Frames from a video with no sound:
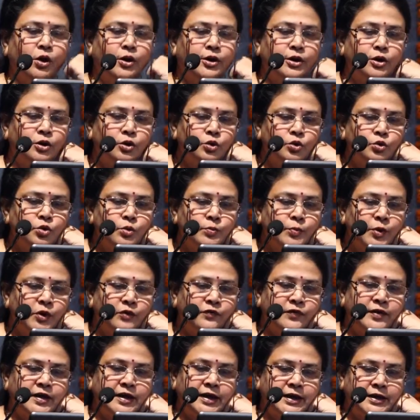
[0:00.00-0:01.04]
or a group
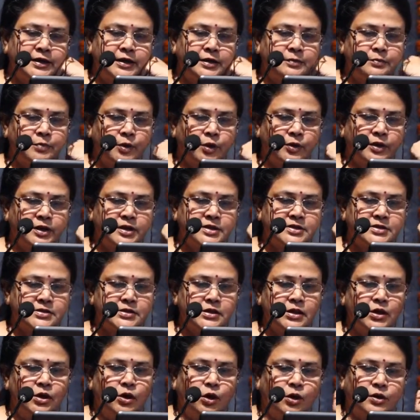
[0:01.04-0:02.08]
of related
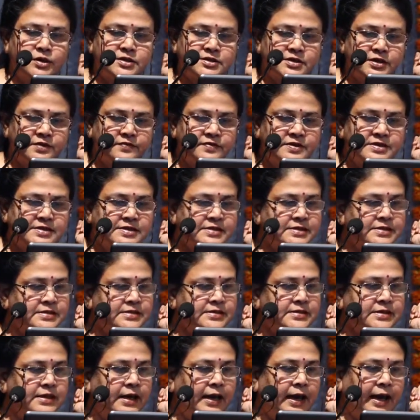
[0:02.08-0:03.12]
products or
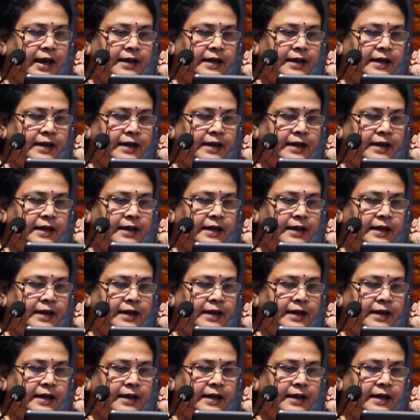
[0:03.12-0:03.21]
services,